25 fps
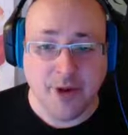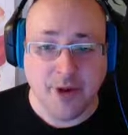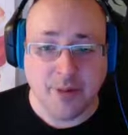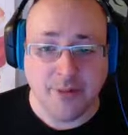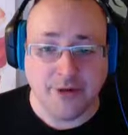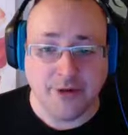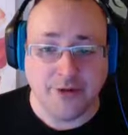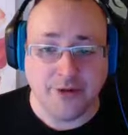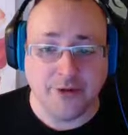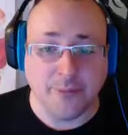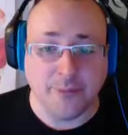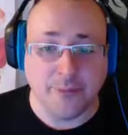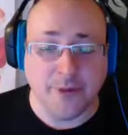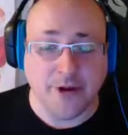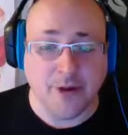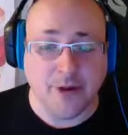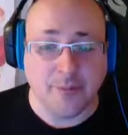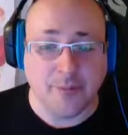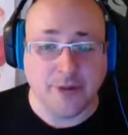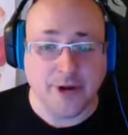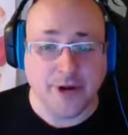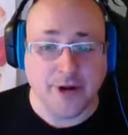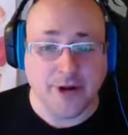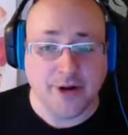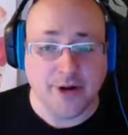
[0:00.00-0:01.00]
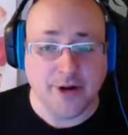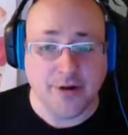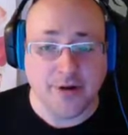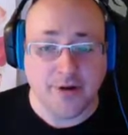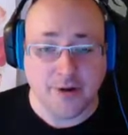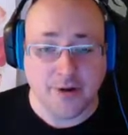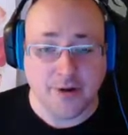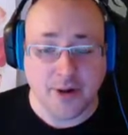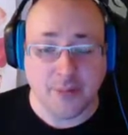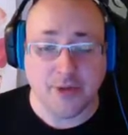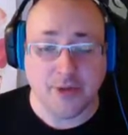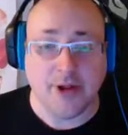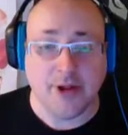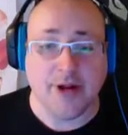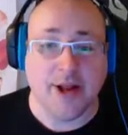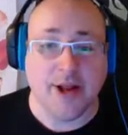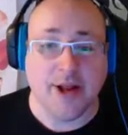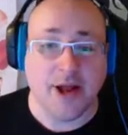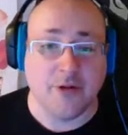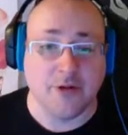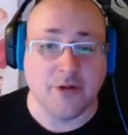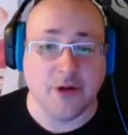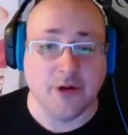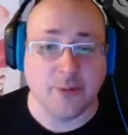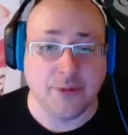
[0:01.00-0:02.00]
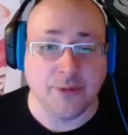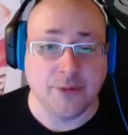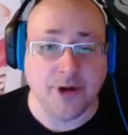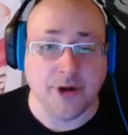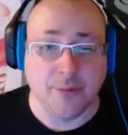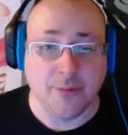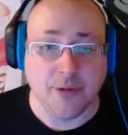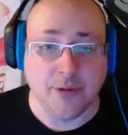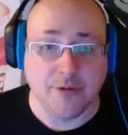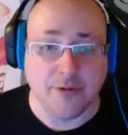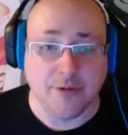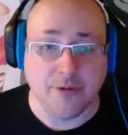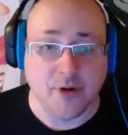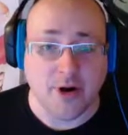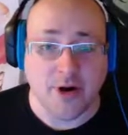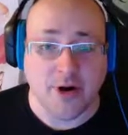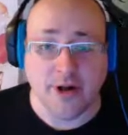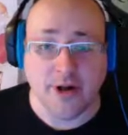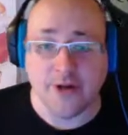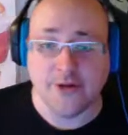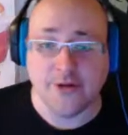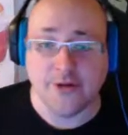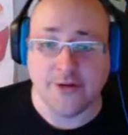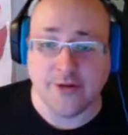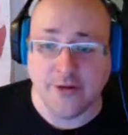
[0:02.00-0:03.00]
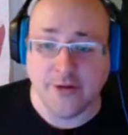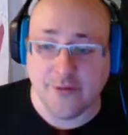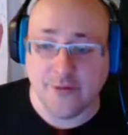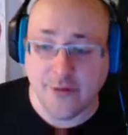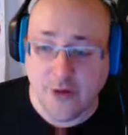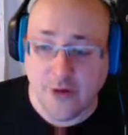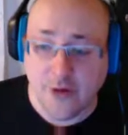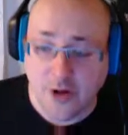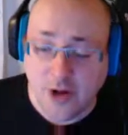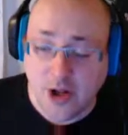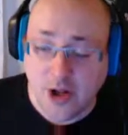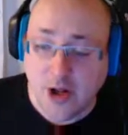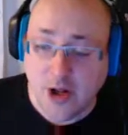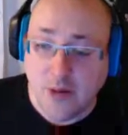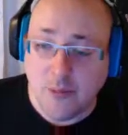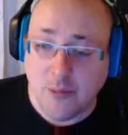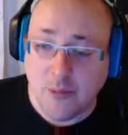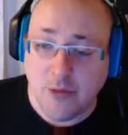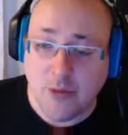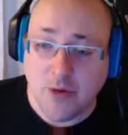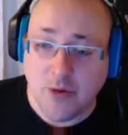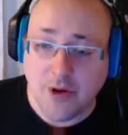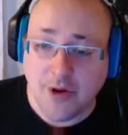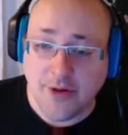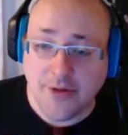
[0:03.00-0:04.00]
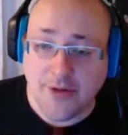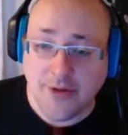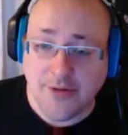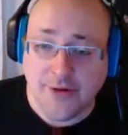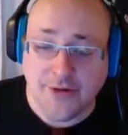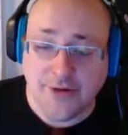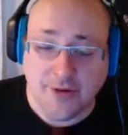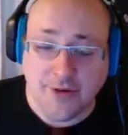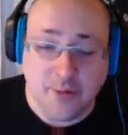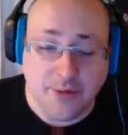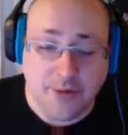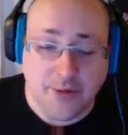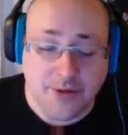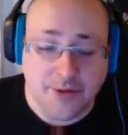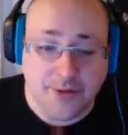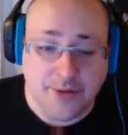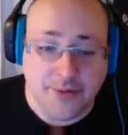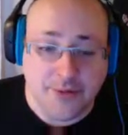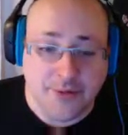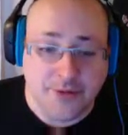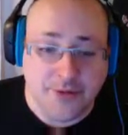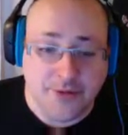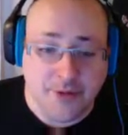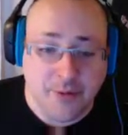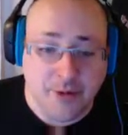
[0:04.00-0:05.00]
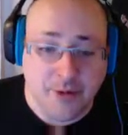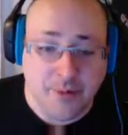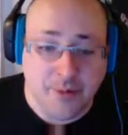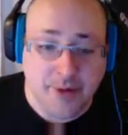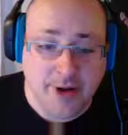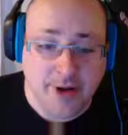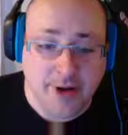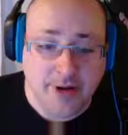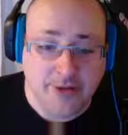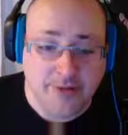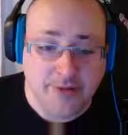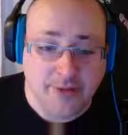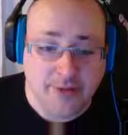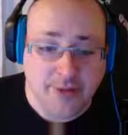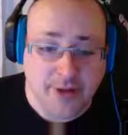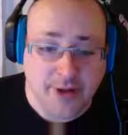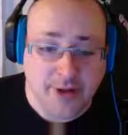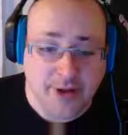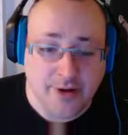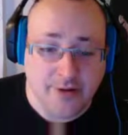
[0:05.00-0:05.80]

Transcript: needs to be updated. I plan to have it updated by Friday and stuff. But one of the things I want to do is I want to make it so that